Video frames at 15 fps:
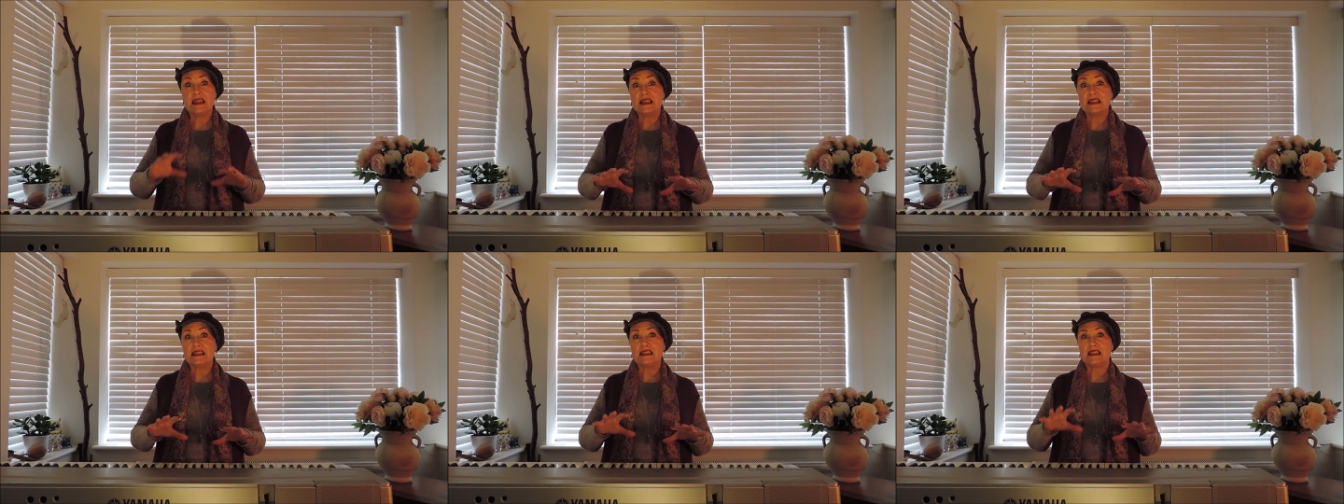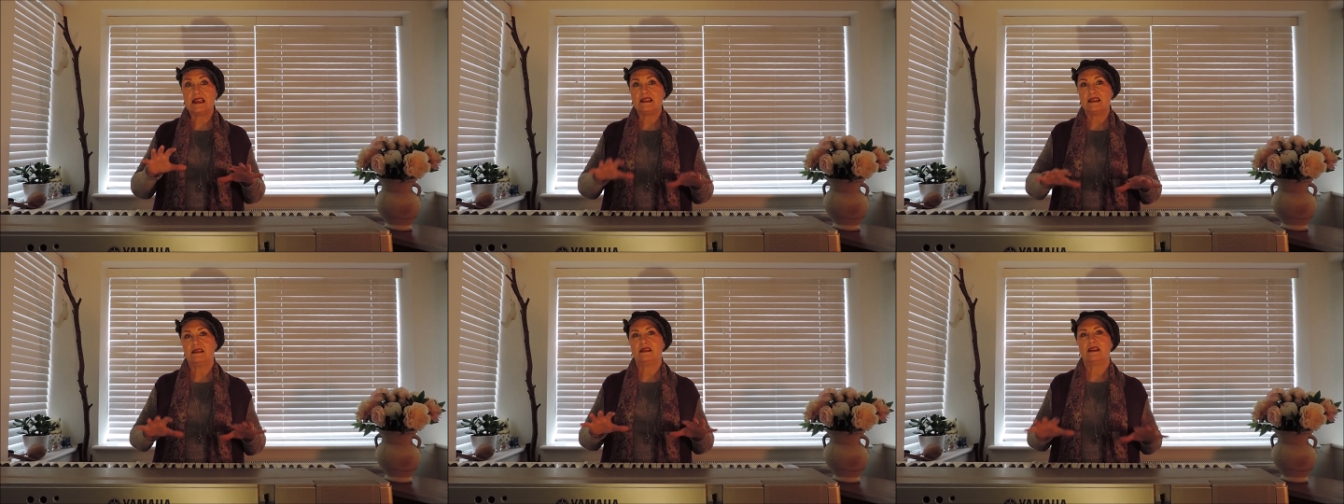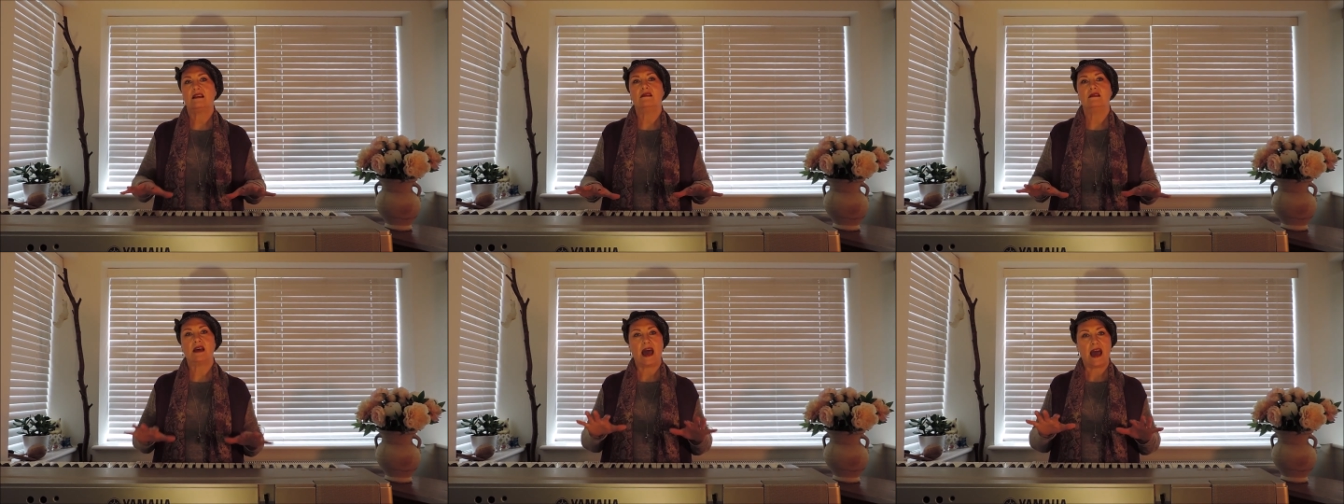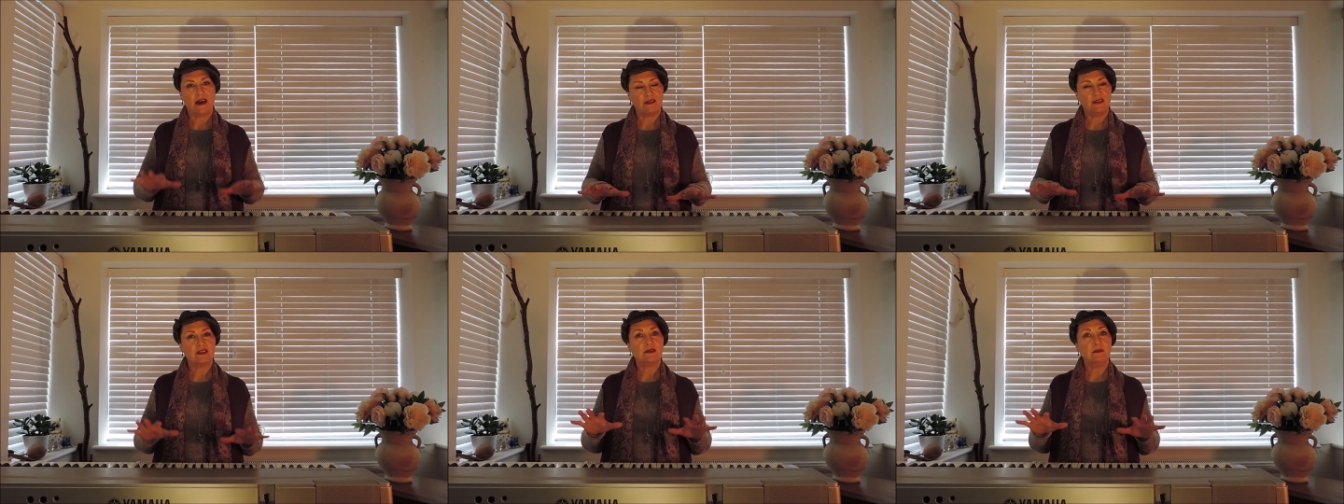this is a skill they
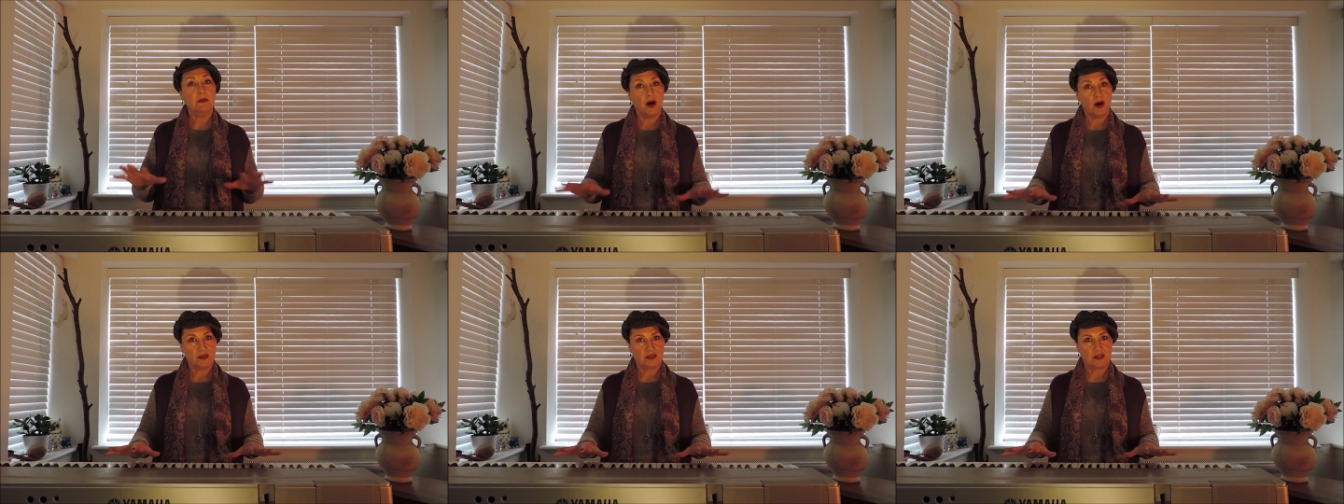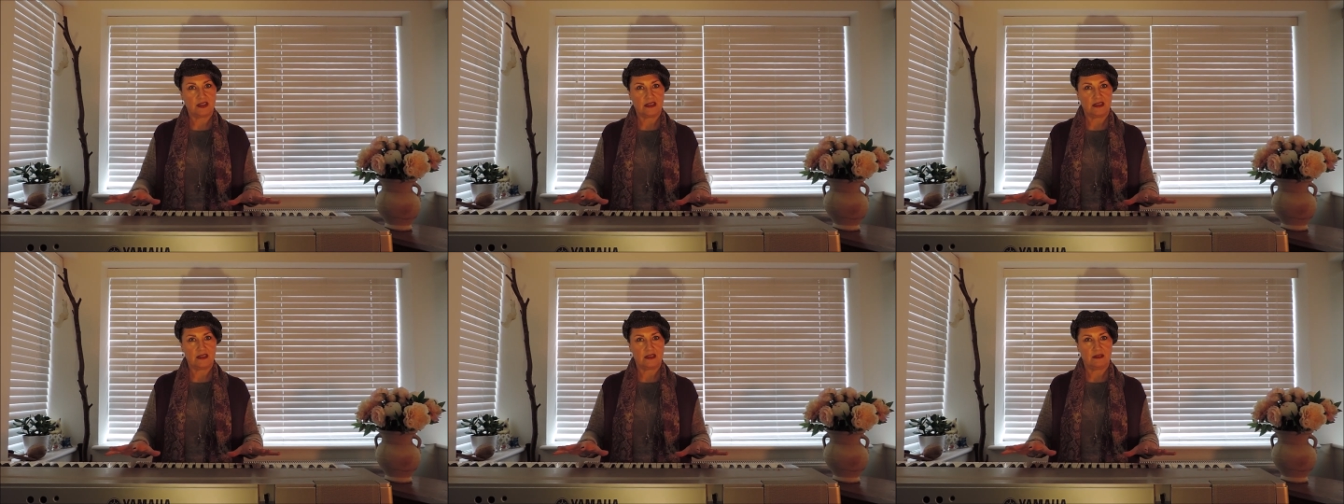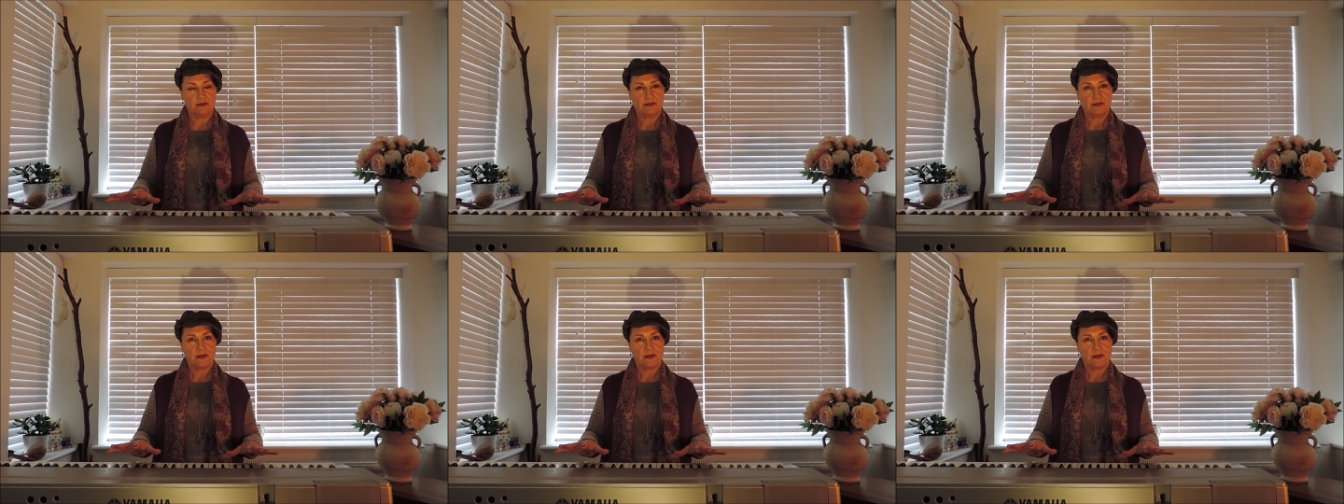haven't mastered.